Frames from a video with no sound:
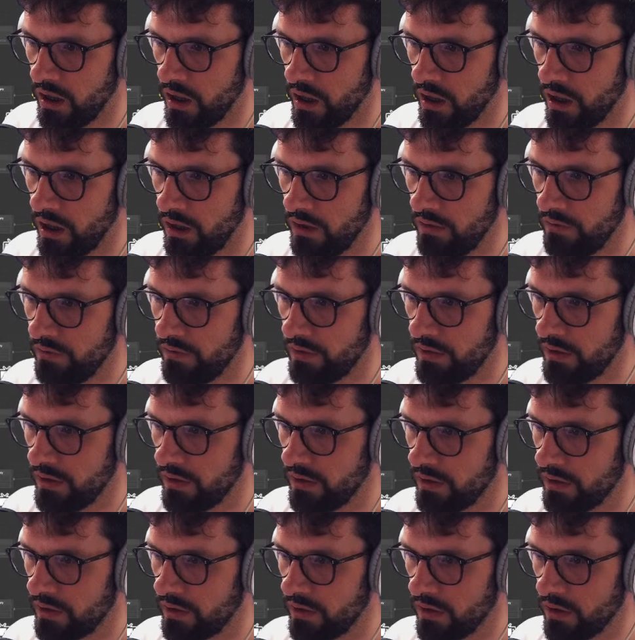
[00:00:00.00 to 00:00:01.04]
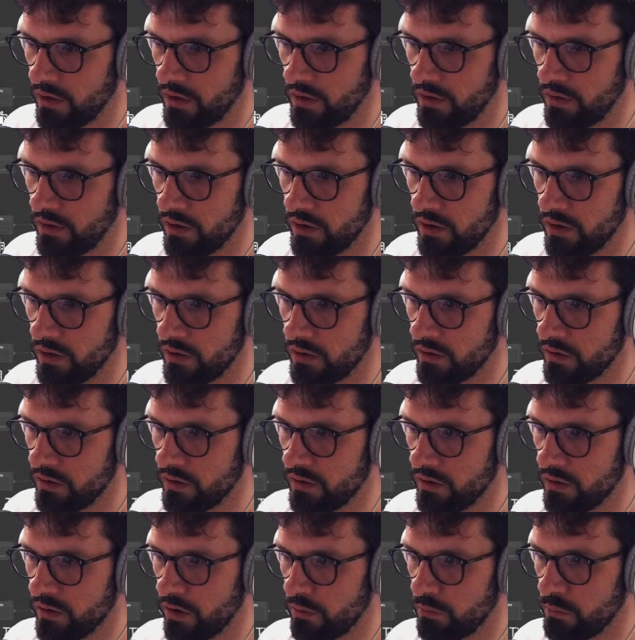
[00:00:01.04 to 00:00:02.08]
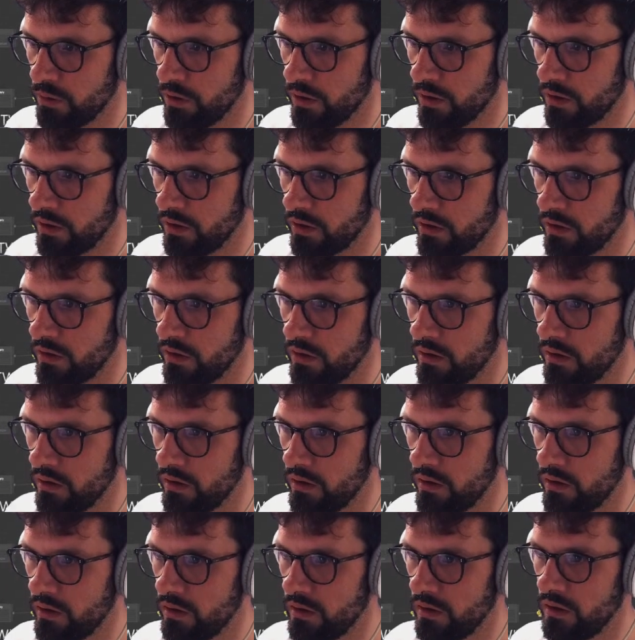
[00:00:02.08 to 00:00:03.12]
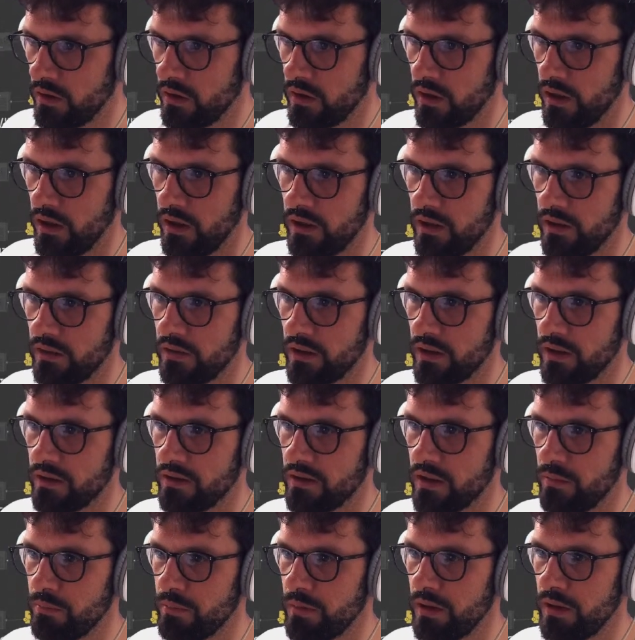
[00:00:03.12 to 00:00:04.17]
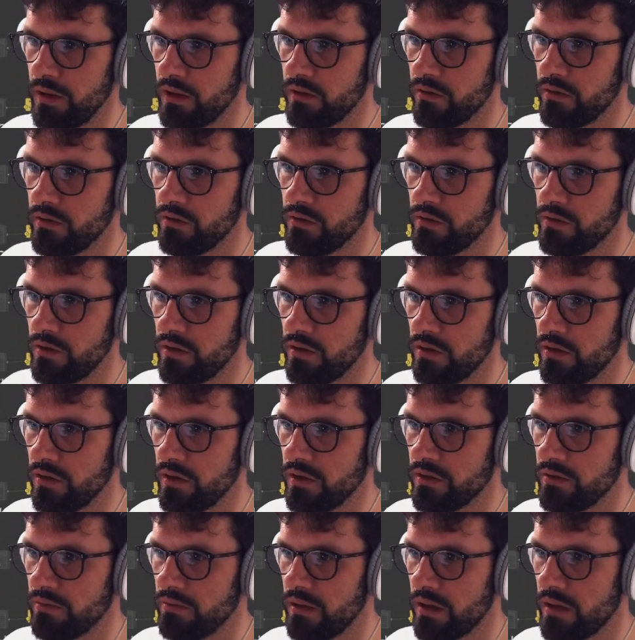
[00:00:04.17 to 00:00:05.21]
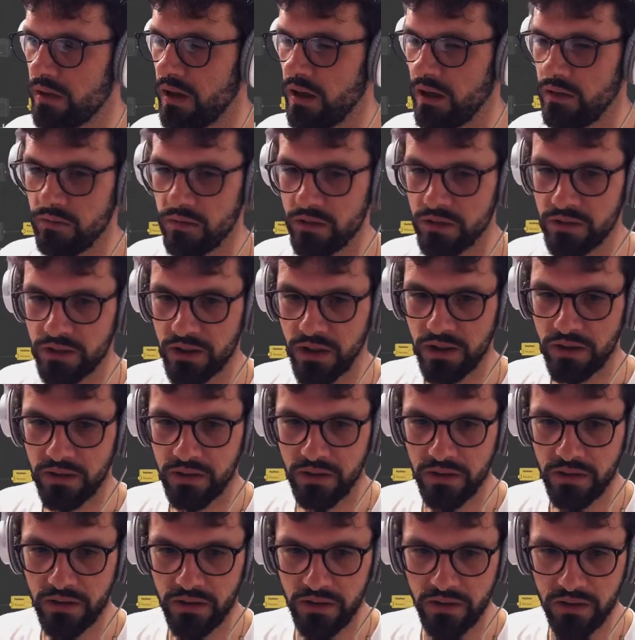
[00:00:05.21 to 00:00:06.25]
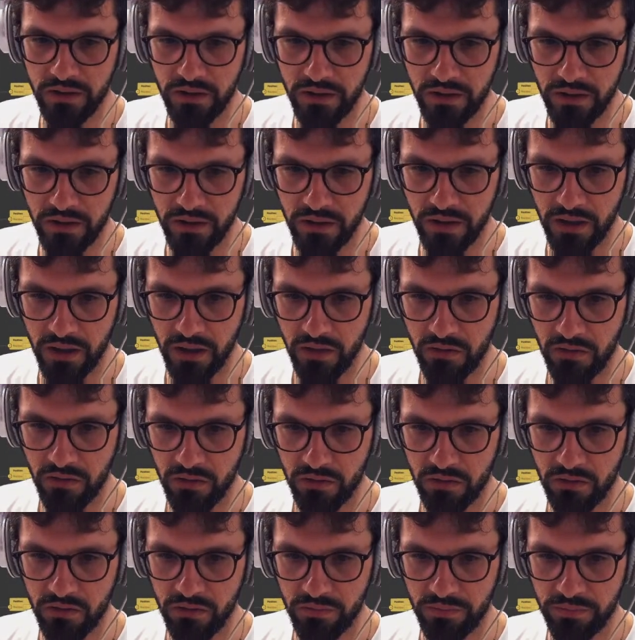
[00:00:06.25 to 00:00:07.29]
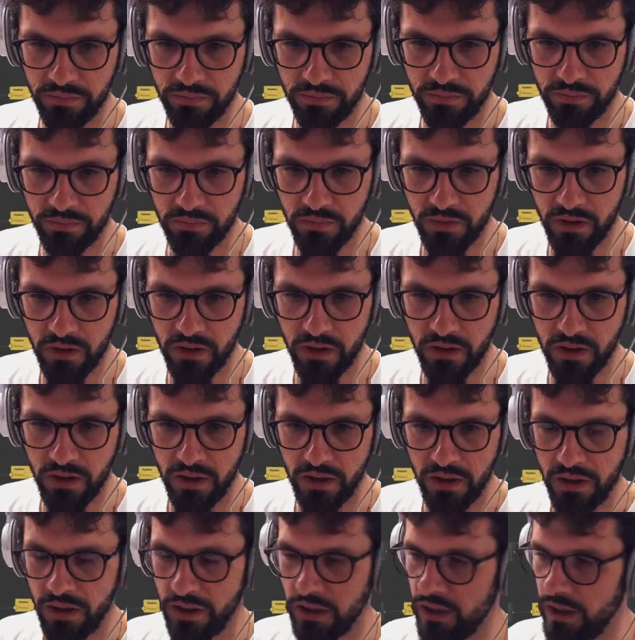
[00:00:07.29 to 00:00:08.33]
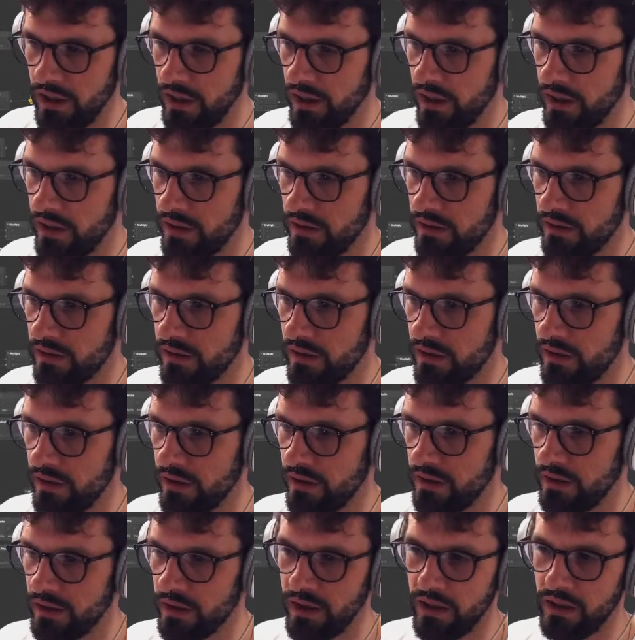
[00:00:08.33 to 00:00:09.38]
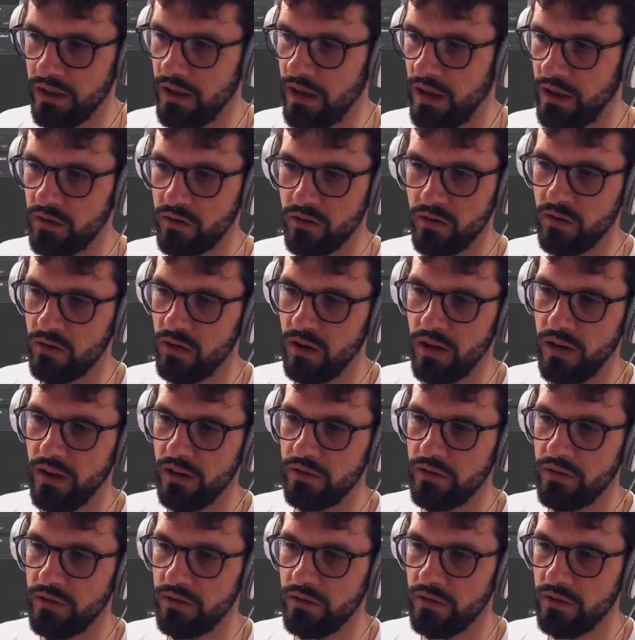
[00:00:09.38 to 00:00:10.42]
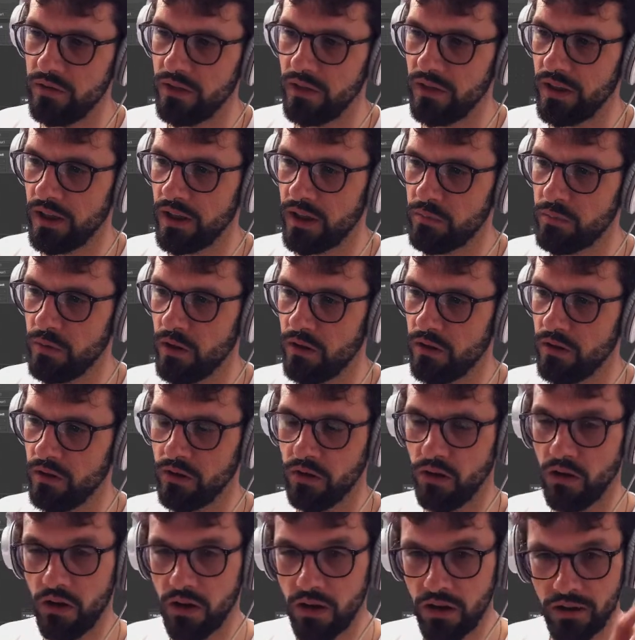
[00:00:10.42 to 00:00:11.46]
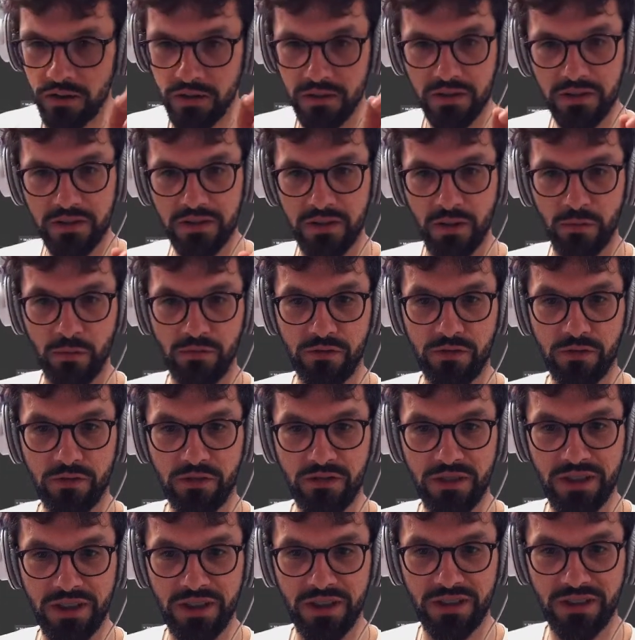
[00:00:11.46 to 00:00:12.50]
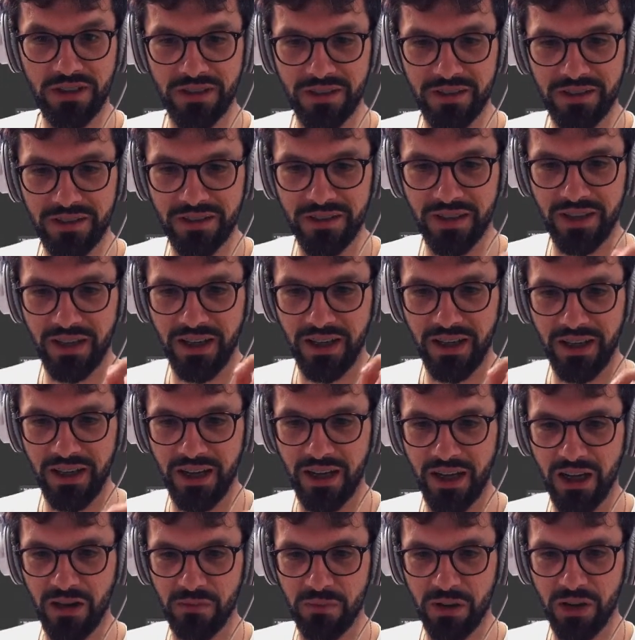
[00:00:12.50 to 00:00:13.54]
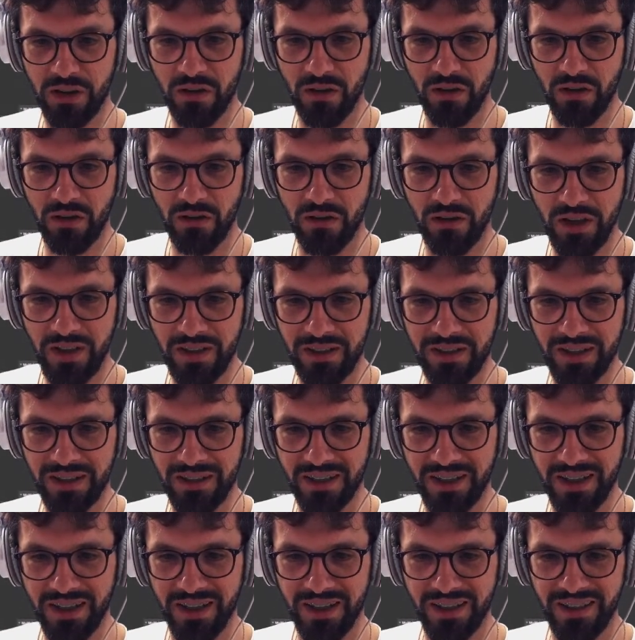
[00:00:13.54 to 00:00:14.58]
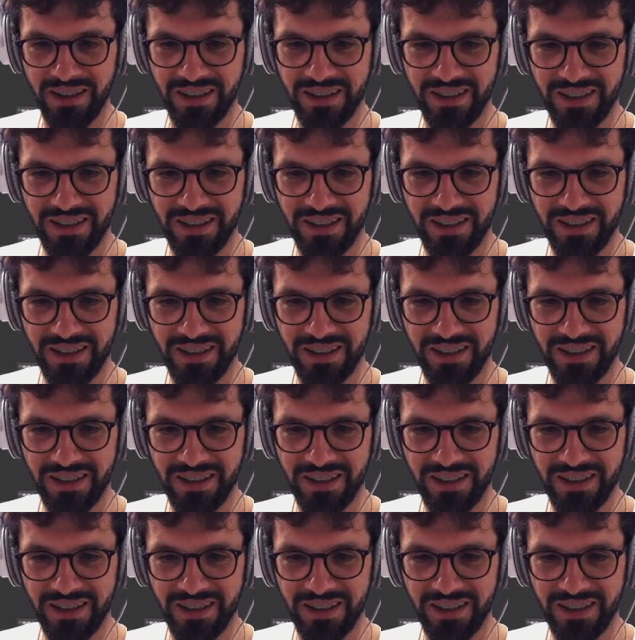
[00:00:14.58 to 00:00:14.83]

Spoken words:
and feed it in our dot product, yeah, nothing is happening. So this is where I was at. Hello. And yeah, I don't know. I have to think about it. Or some of you geniuses, let me know. Hey Tanja,